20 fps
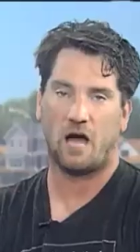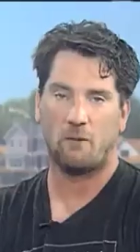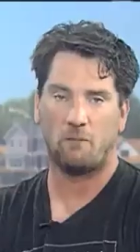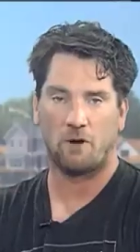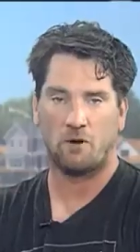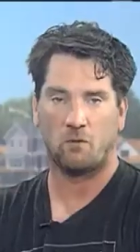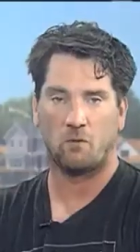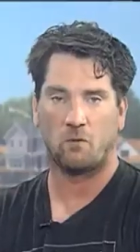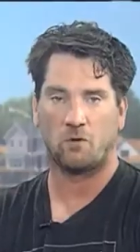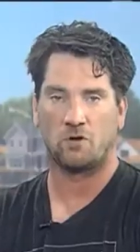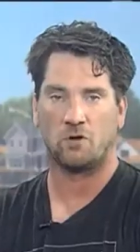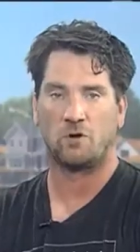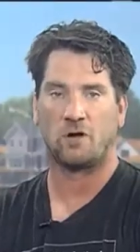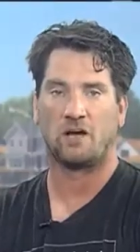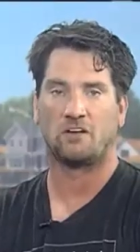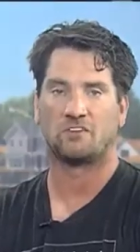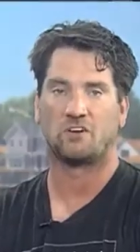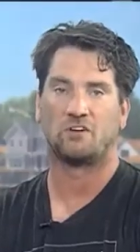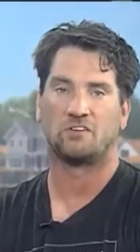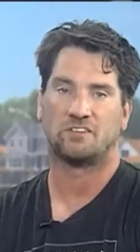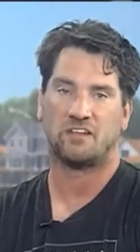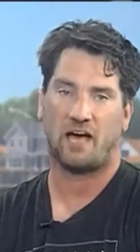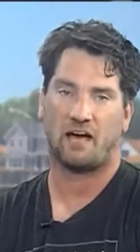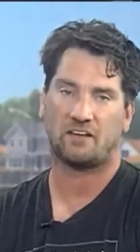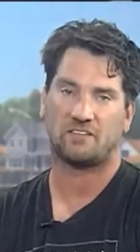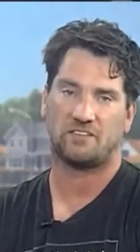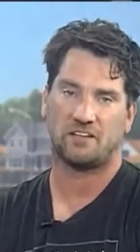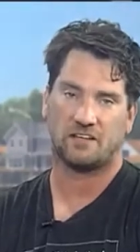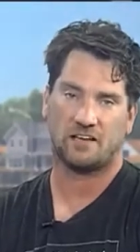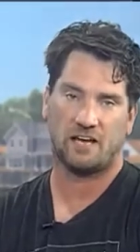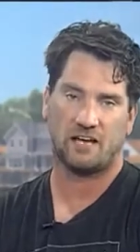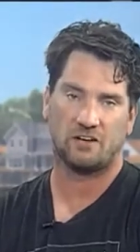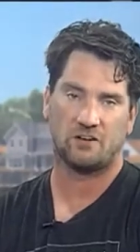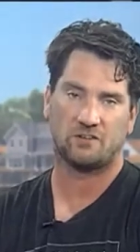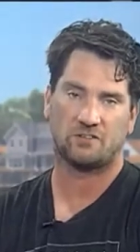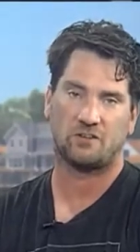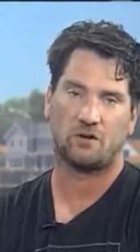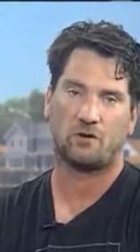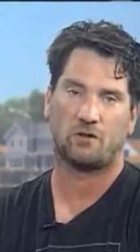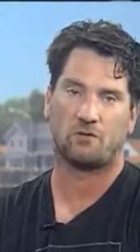I mean, you guys aren't texting yet. You're
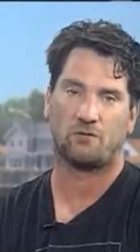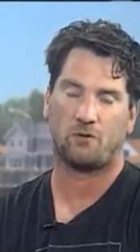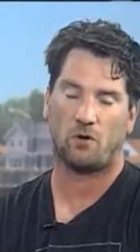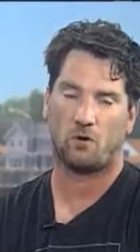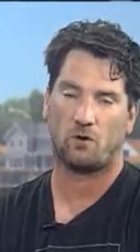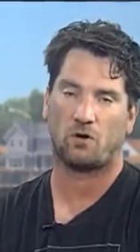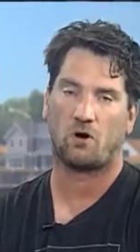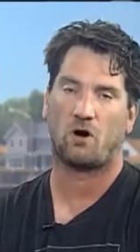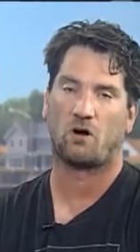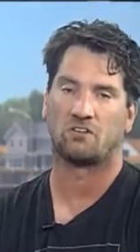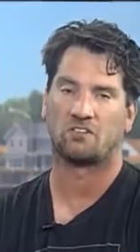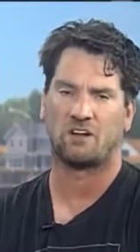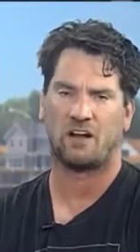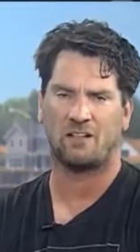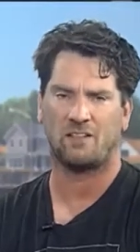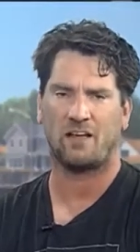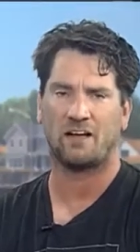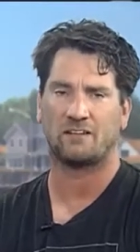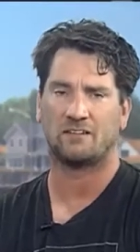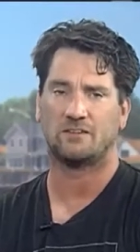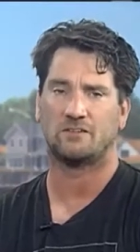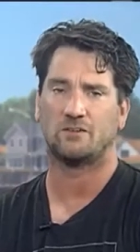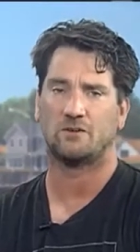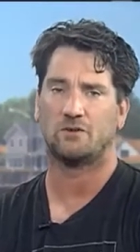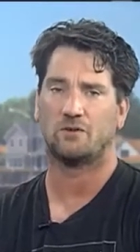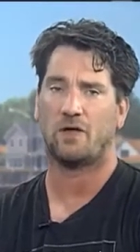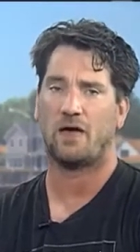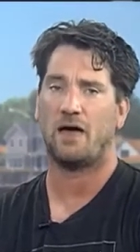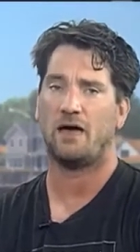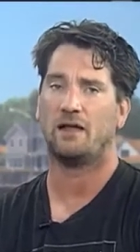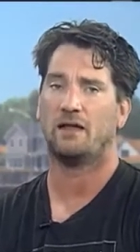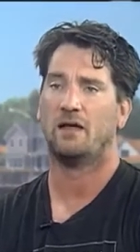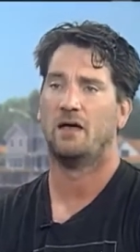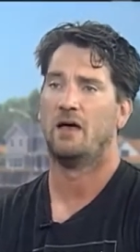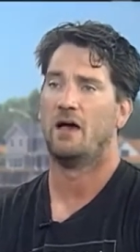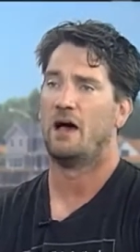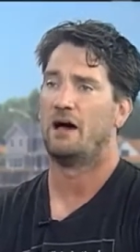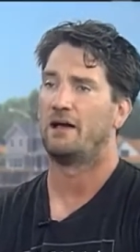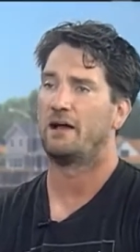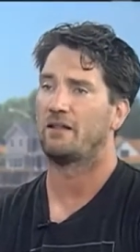still on the phone calls, and I like to do that.
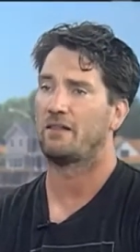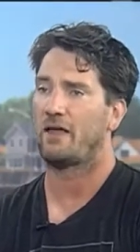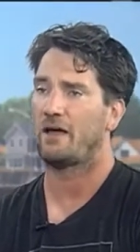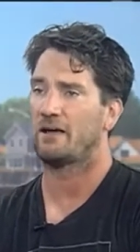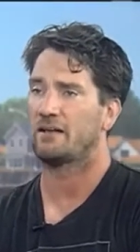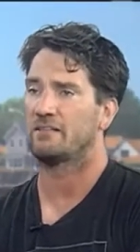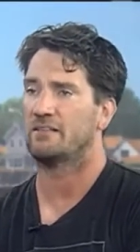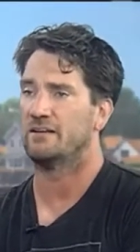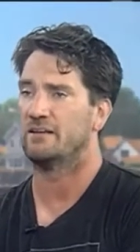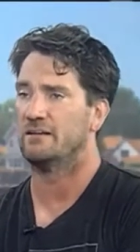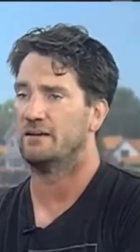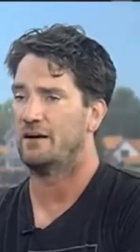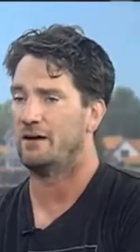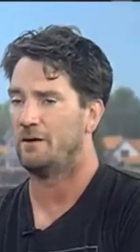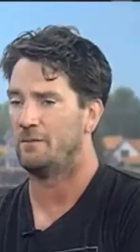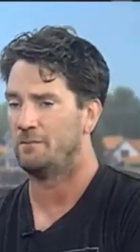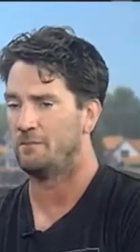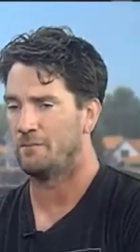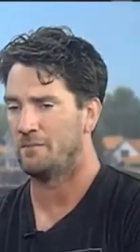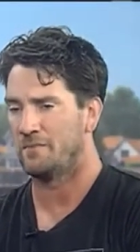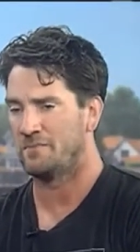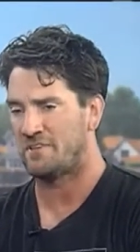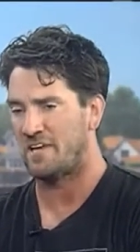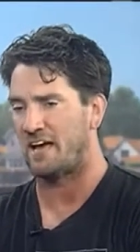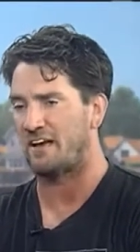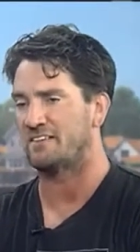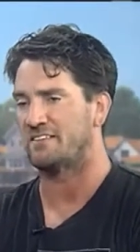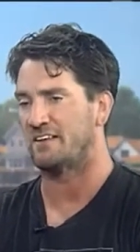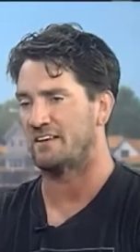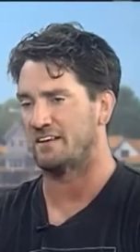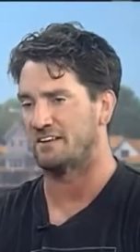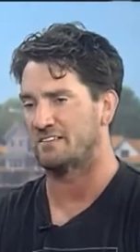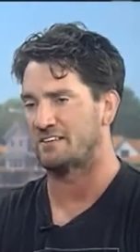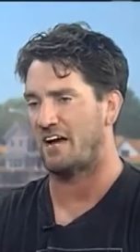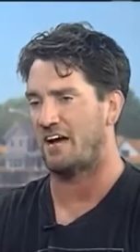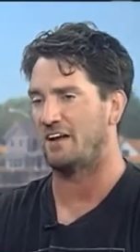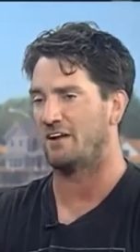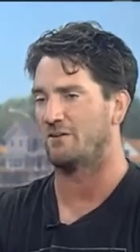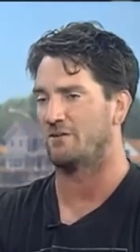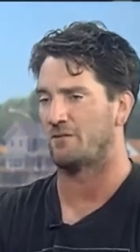And I like that texting is
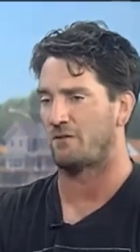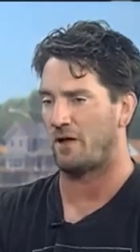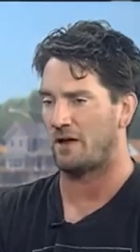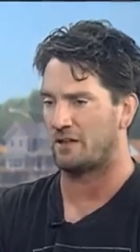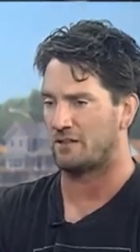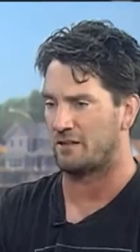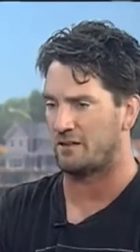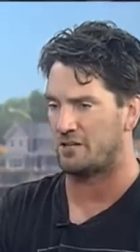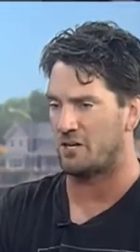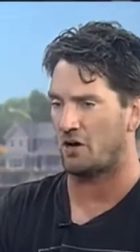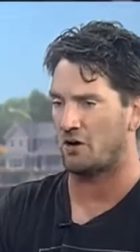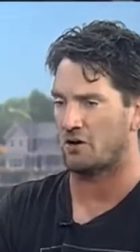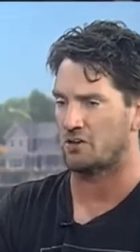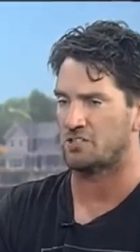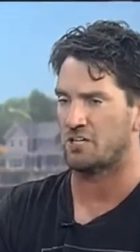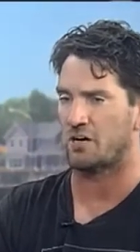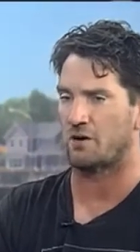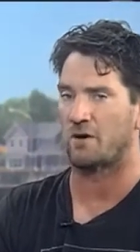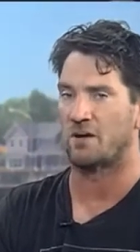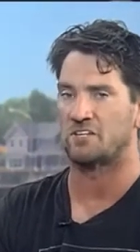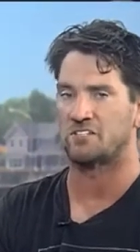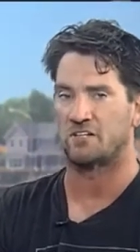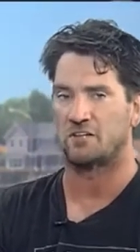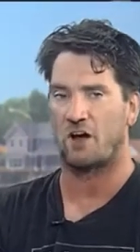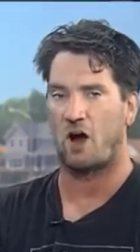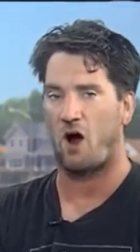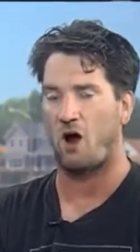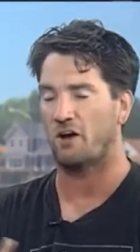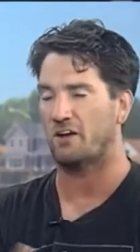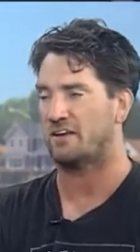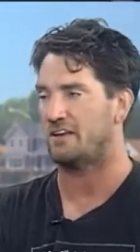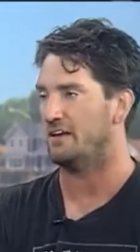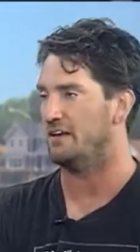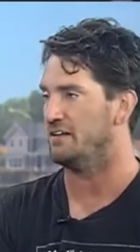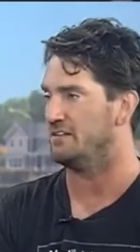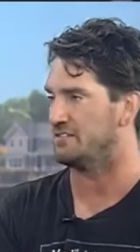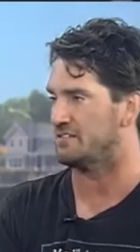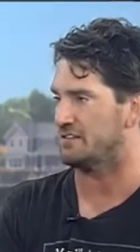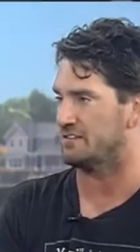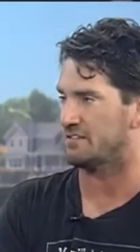kind of like the younger generation. Our
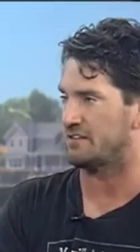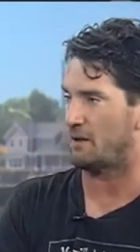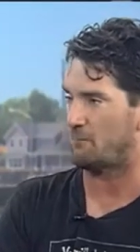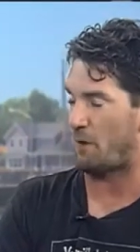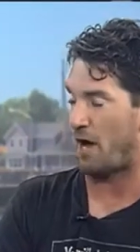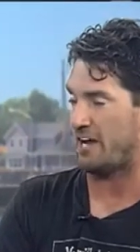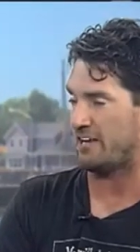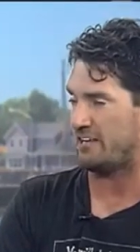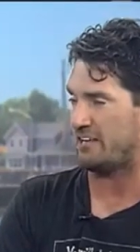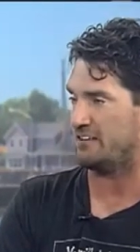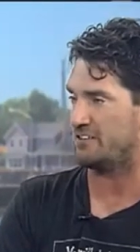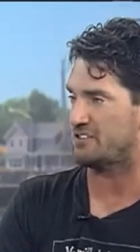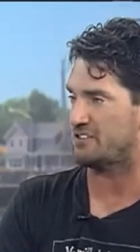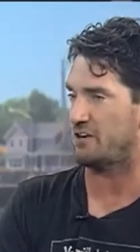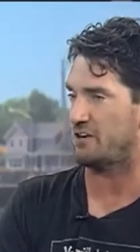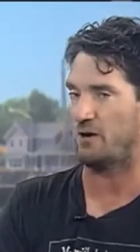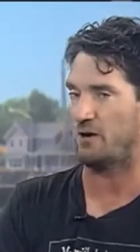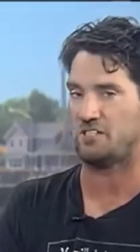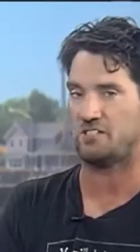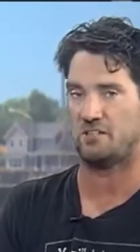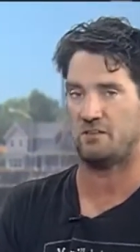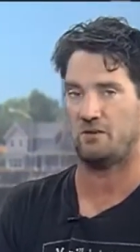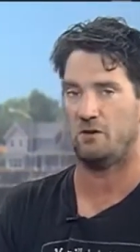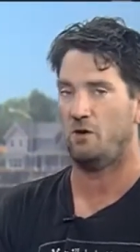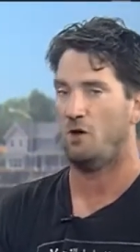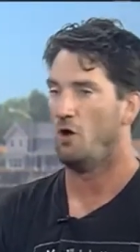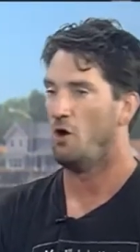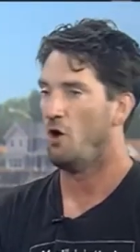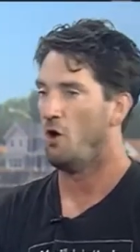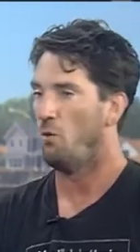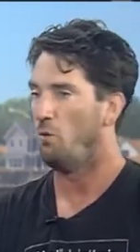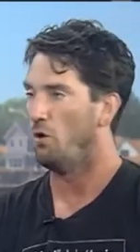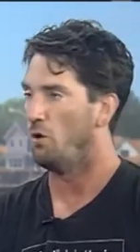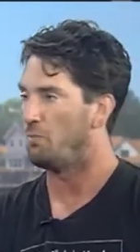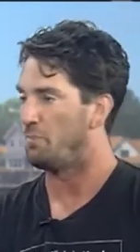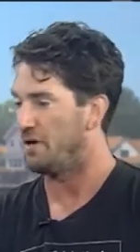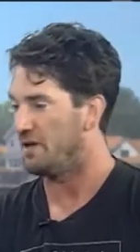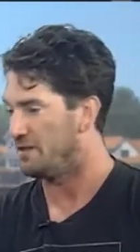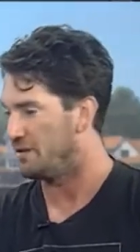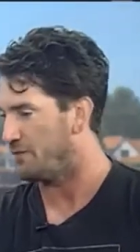kids, this, my kids' generation, will
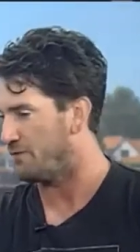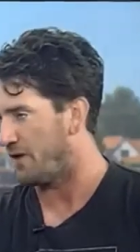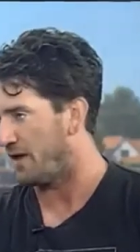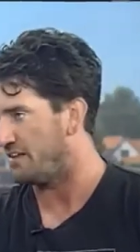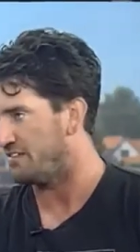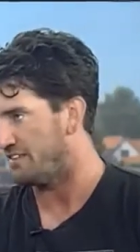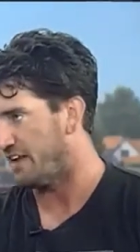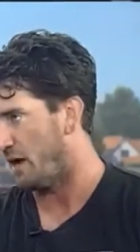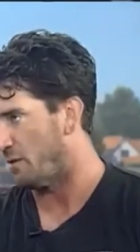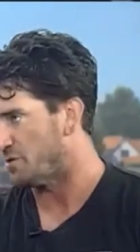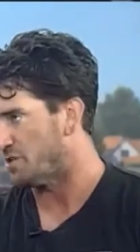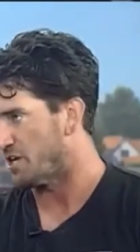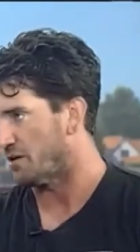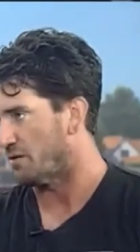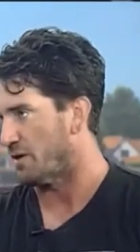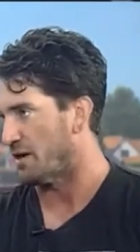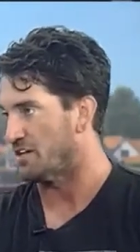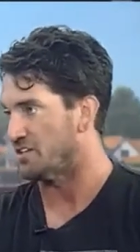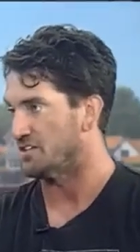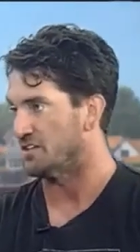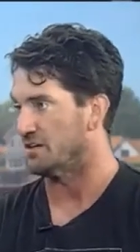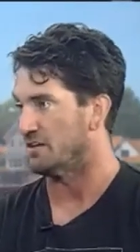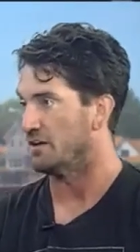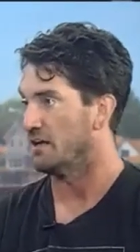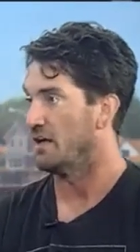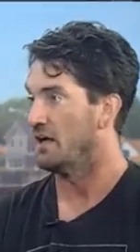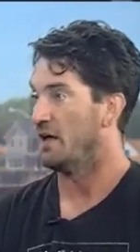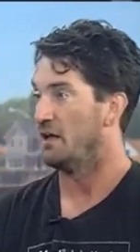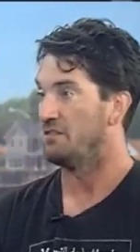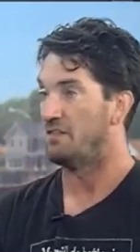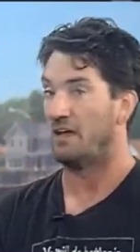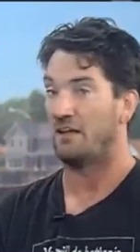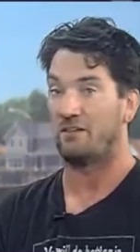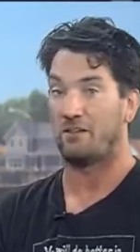be the FaceTime generation. That is true.